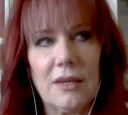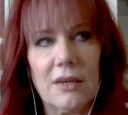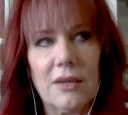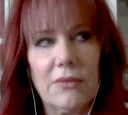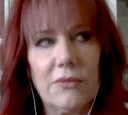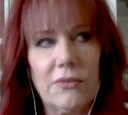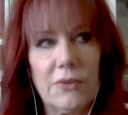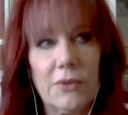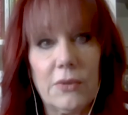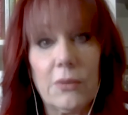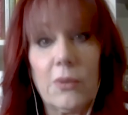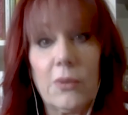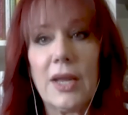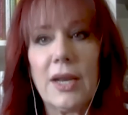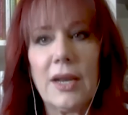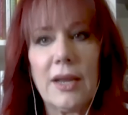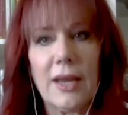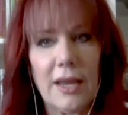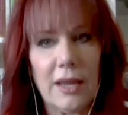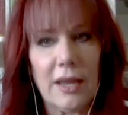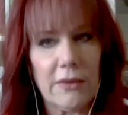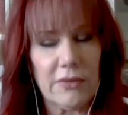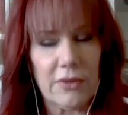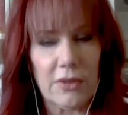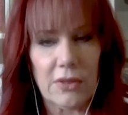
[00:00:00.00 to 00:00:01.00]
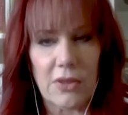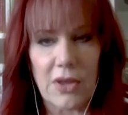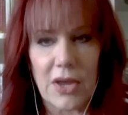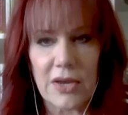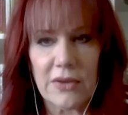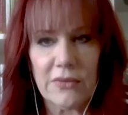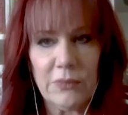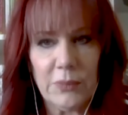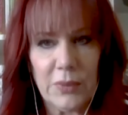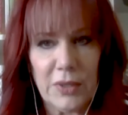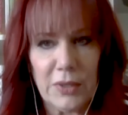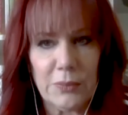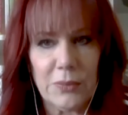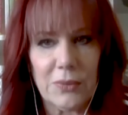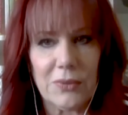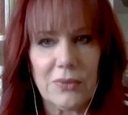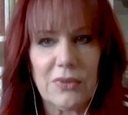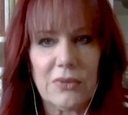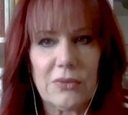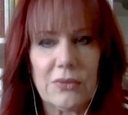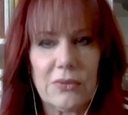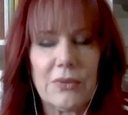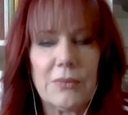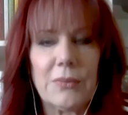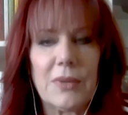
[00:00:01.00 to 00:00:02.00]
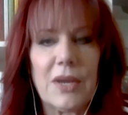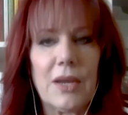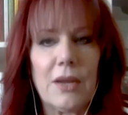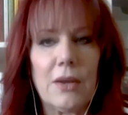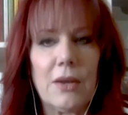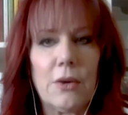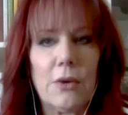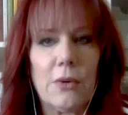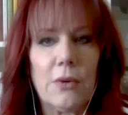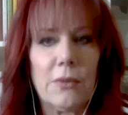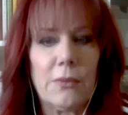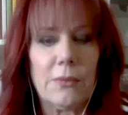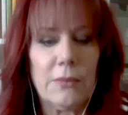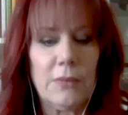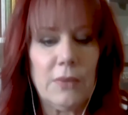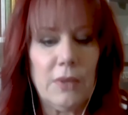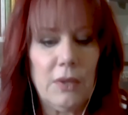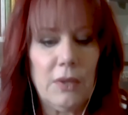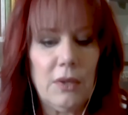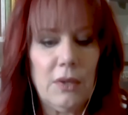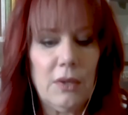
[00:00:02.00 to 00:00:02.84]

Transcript: for one, I have a lot of people through my home